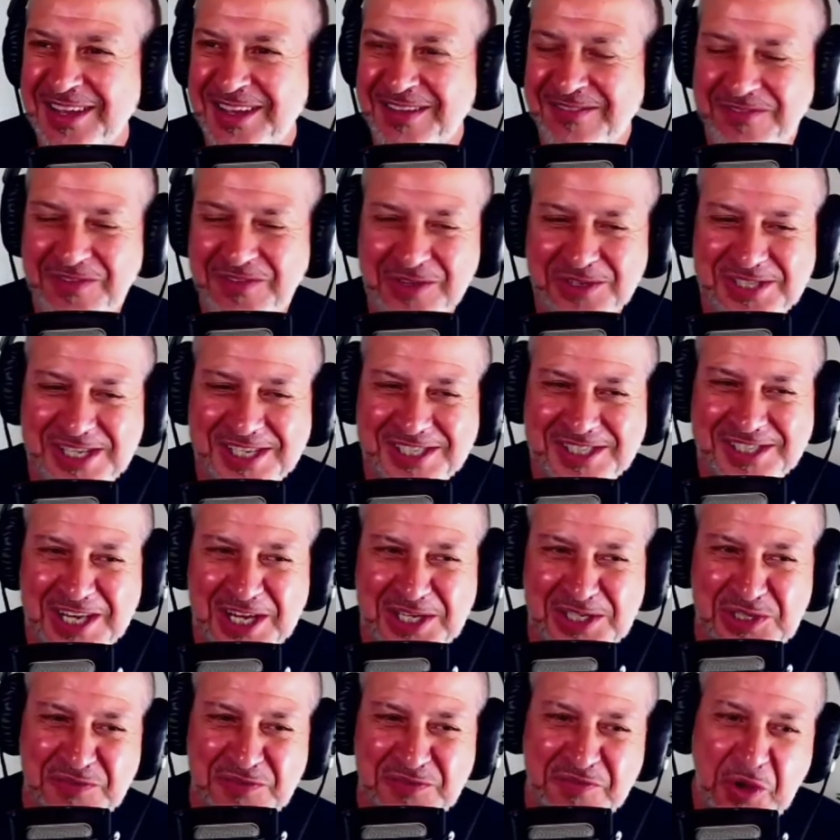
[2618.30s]
feels a
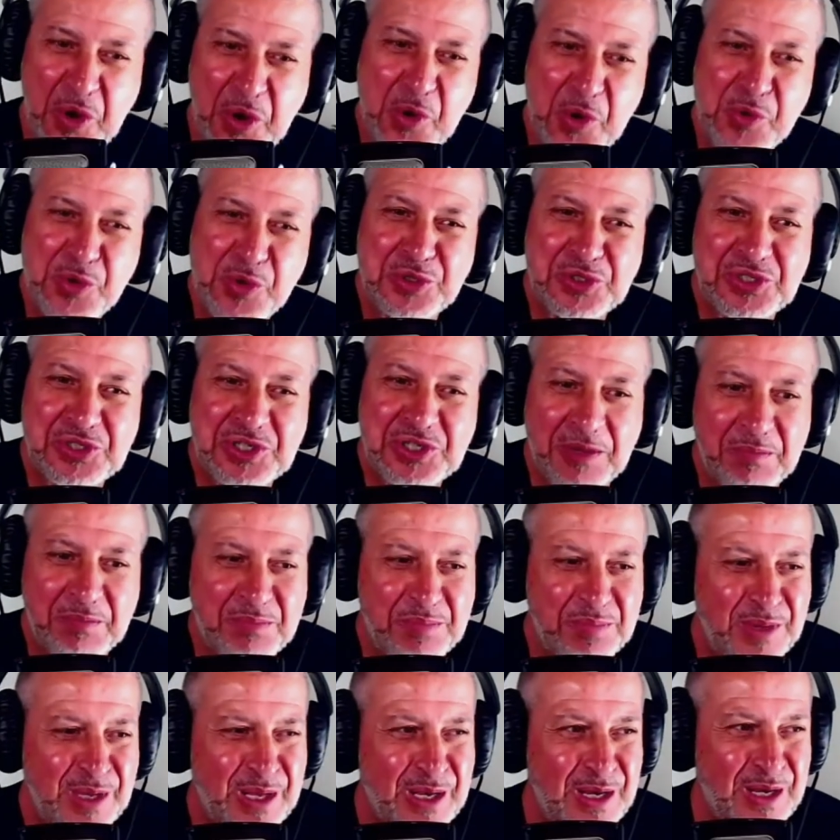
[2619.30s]
sense of ownership
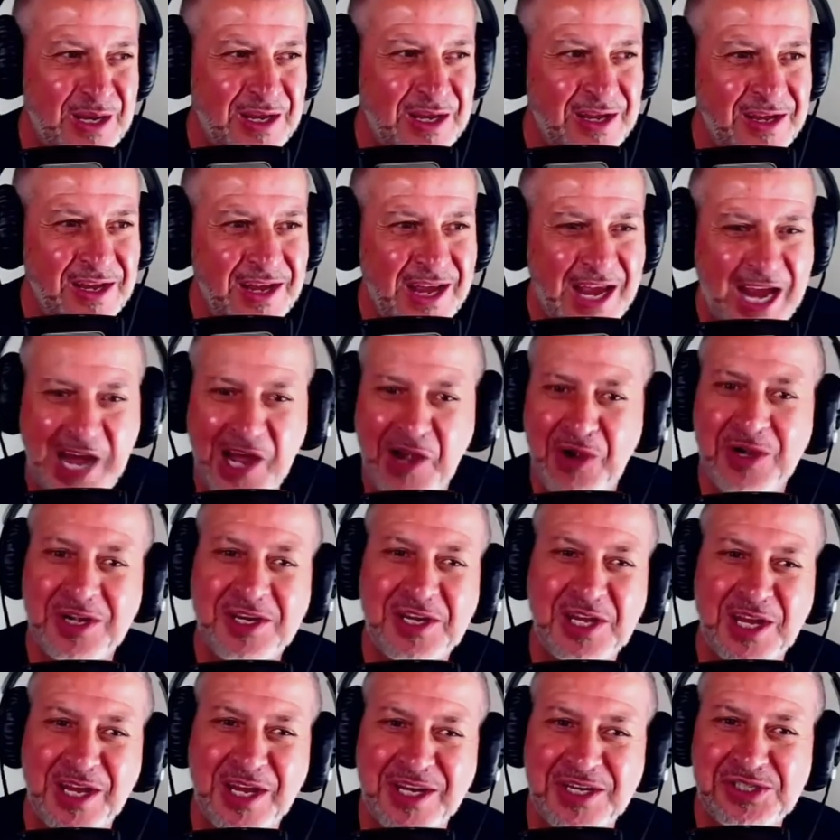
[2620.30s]
and
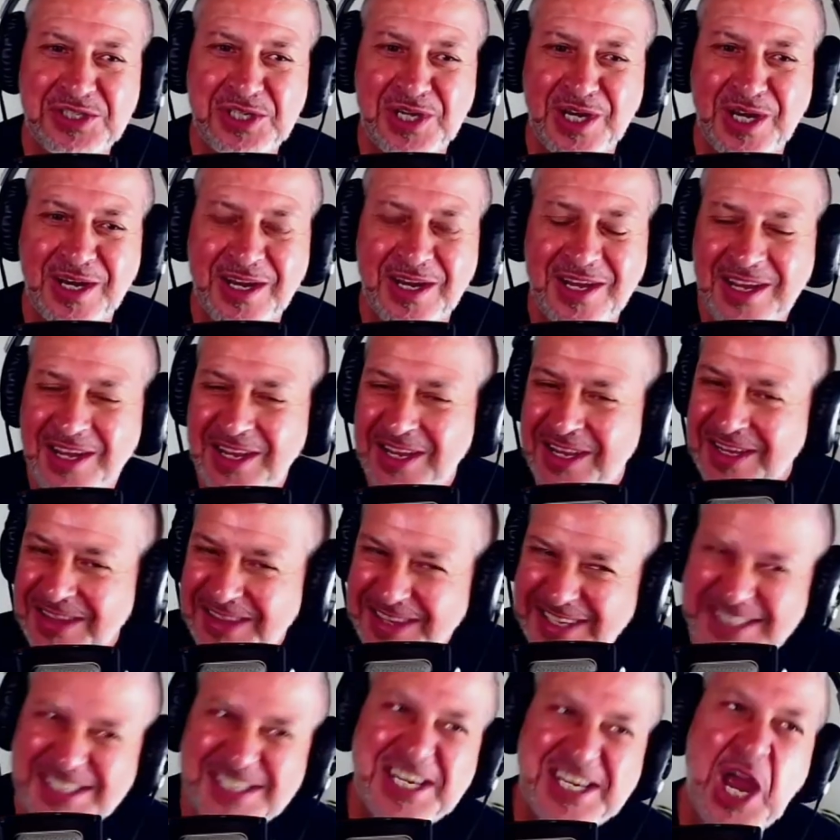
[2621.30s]
heritage, and
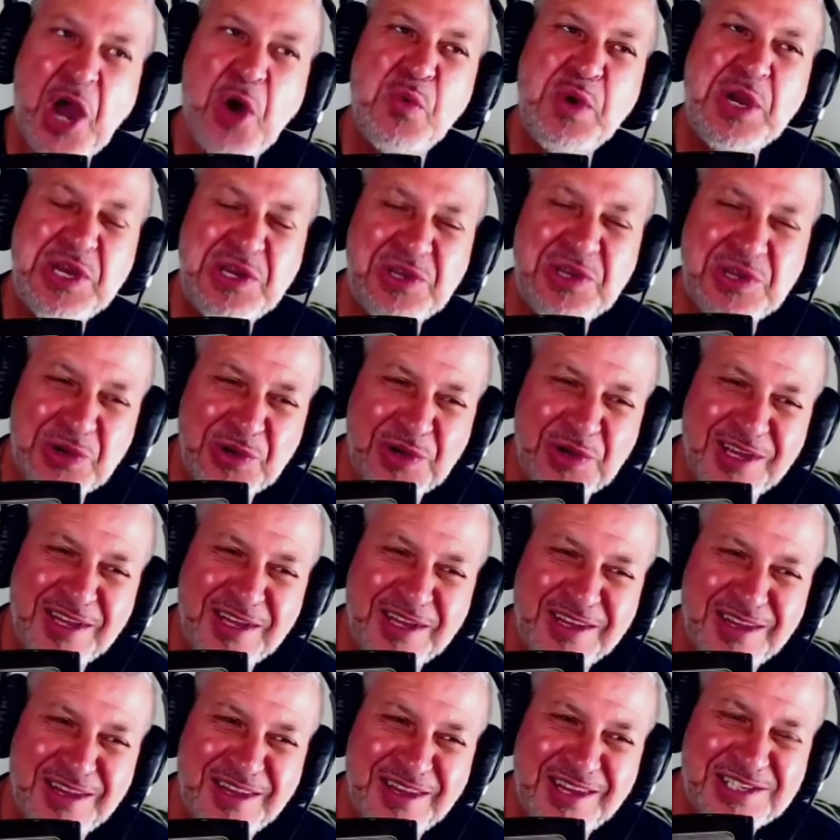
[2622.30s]
this is how we do it,
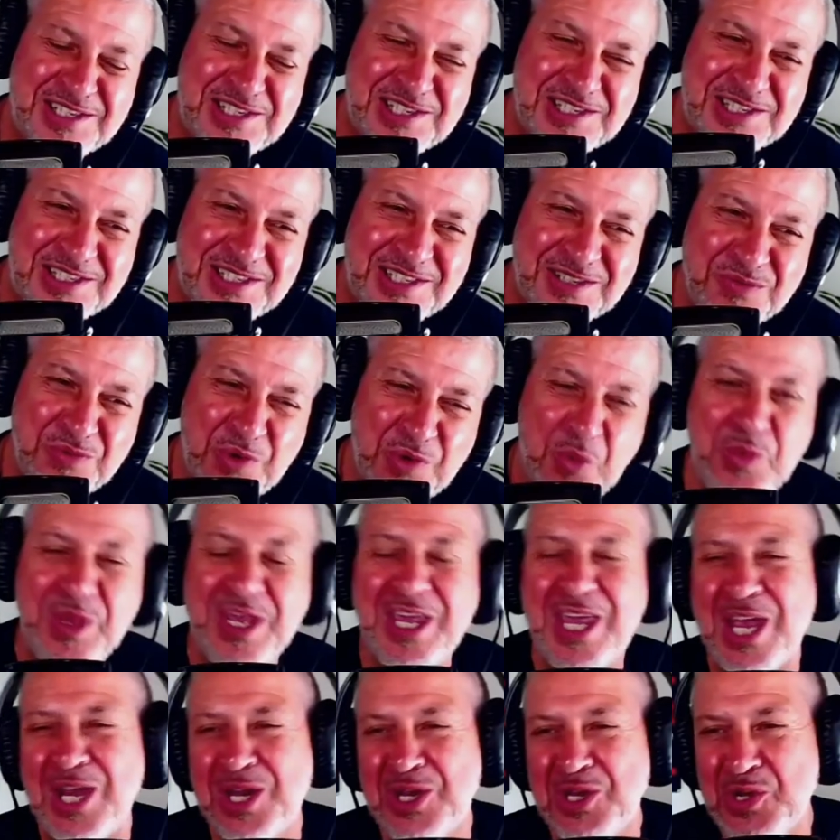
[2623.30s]
and this is what we
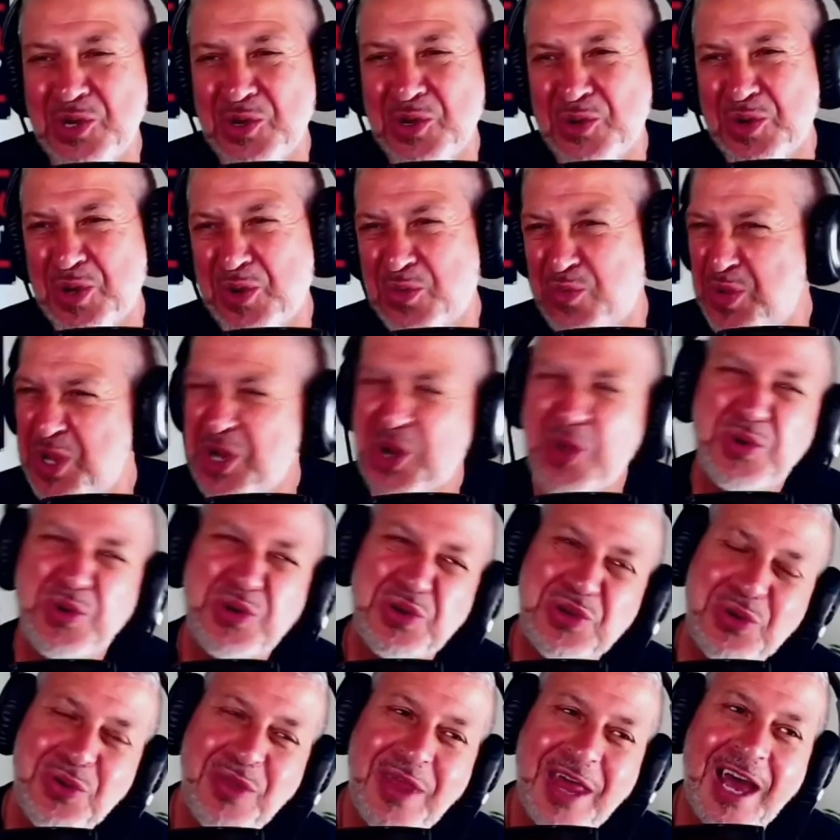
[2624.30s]
can do, and we don't
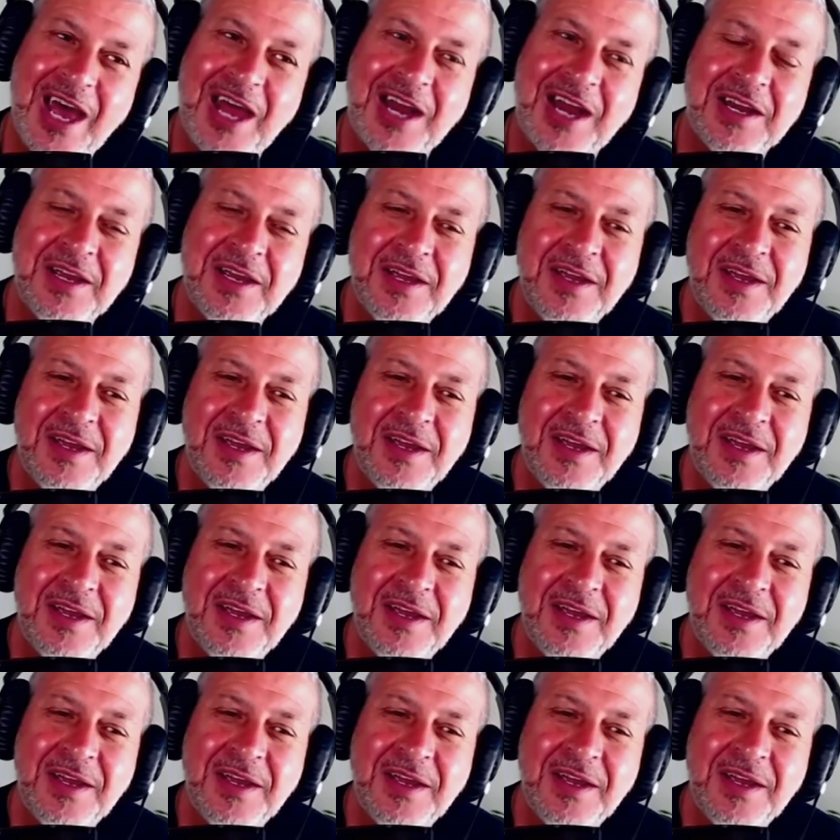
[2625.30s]
do that.